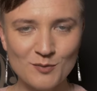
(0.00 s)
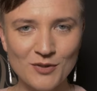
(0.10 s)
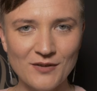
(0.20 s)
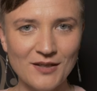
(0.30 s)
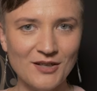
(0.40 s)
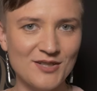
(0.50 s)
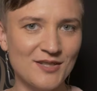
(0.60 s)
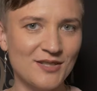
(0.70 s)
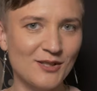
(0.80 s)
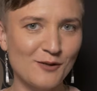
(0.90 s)
but they are
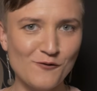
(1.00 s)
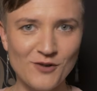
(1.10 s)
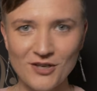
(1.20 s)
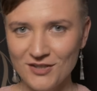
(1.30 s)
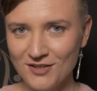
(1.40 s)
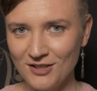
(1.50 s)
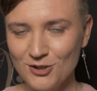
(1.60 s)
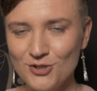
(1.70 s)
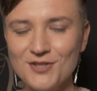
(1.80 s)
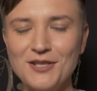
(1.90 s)
still very
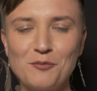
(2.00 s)
delicious